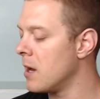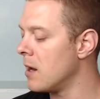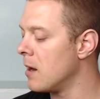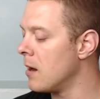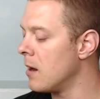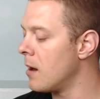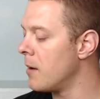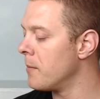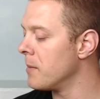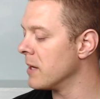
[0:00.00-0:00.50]

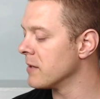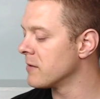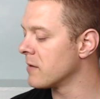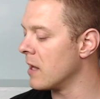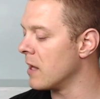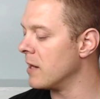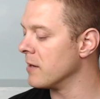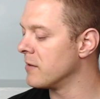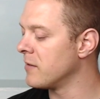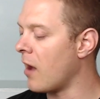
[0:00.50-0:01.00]
Um, it's
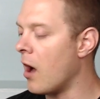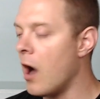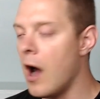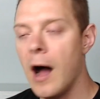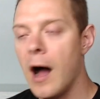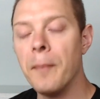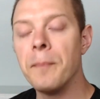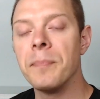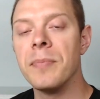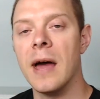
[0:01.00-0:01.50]
got a
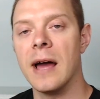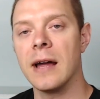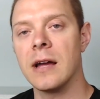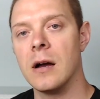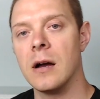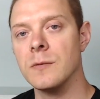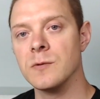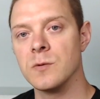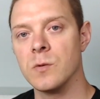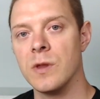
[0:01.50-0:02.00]
top that
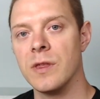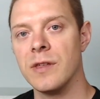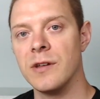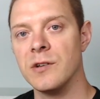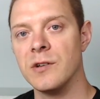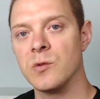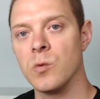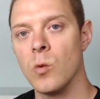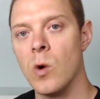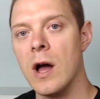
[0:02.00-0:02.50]
comes with it
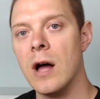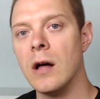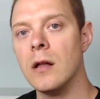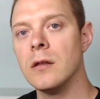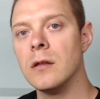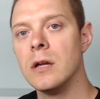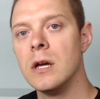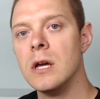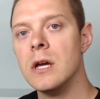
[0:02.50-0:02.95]
as well.